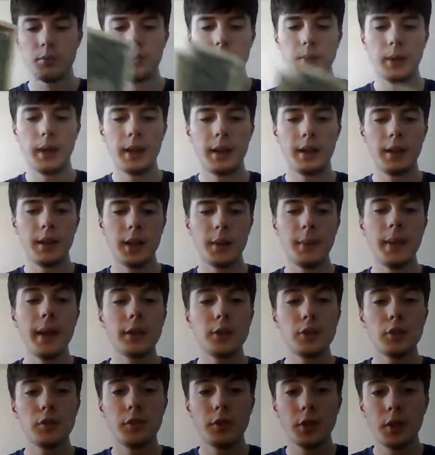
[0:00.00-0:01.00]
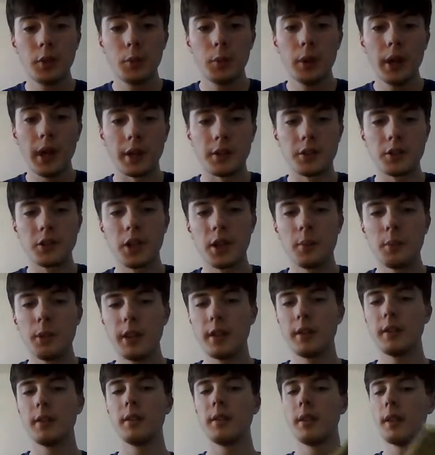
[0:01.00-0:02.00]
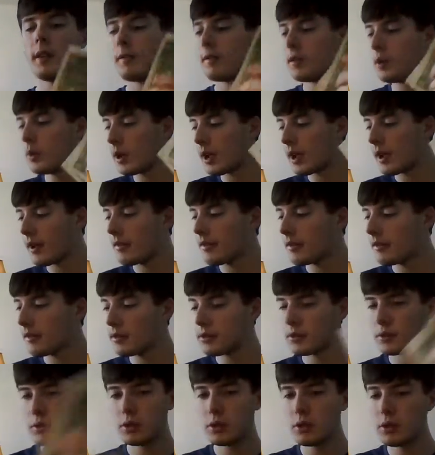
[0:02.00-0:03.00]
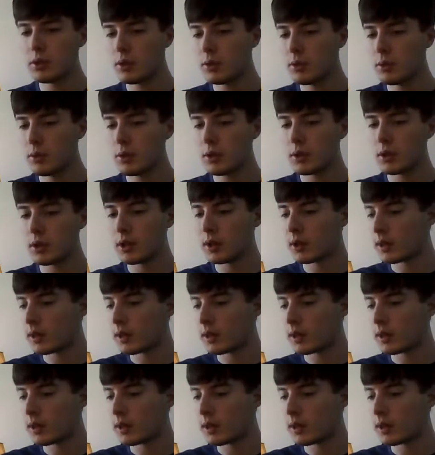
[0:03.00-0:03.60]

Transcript: But it makes you feel rich. I mean, if you have two,